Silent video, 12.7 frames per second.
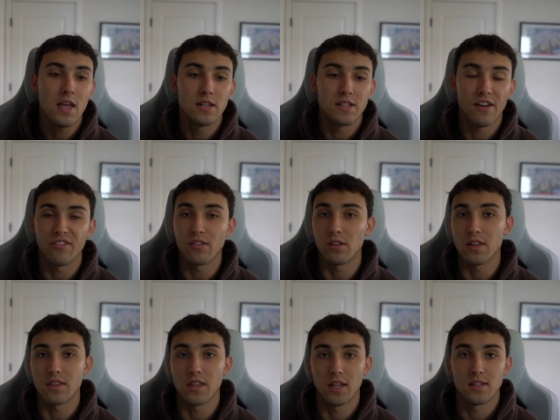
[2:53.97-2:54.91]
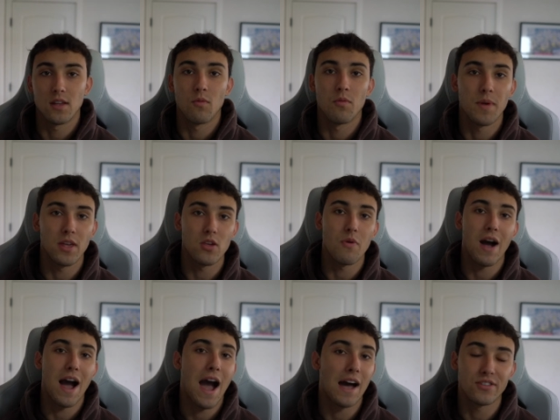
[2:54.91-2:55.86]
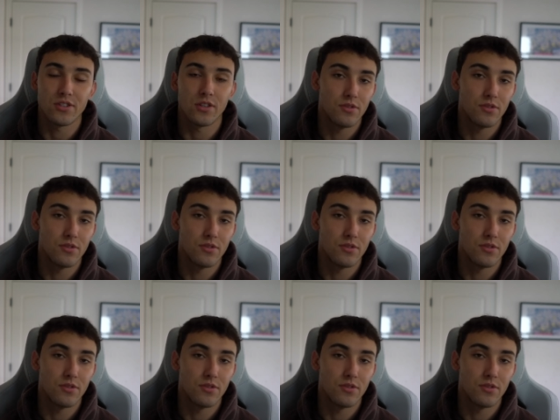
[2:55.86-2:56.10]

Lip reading: Definitely things that will make you ask